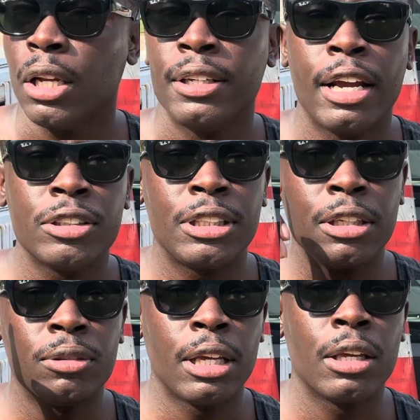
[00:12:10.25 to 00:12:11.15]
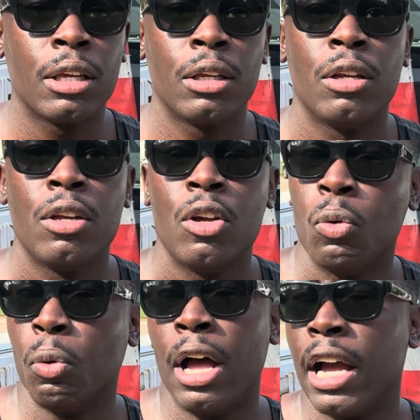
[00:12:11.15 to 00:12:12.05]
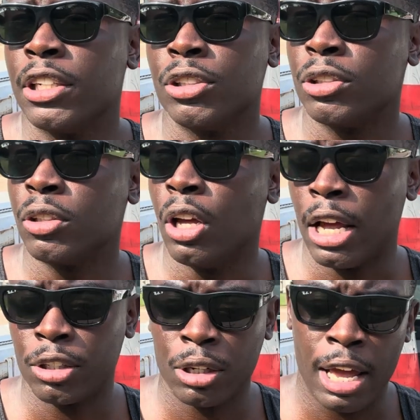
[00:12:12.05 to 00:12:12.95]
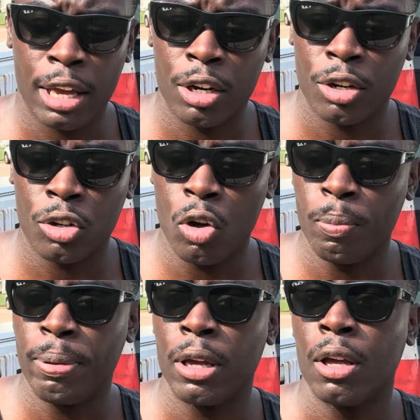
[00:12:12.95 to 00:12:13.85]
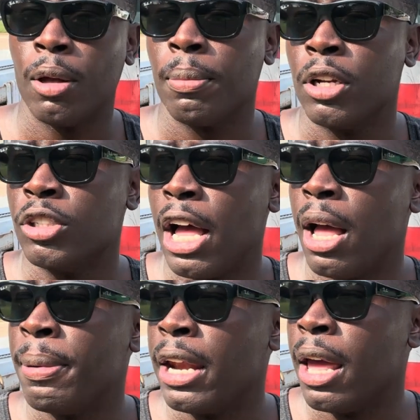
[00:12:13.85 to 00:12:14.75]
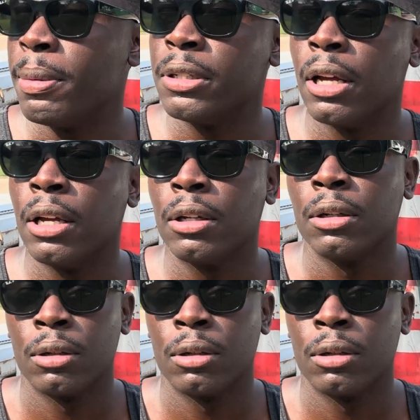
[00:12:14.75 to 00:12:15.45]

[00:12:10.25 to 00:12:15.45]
They're still thinking, well, I can just go pick up a job at Amazon,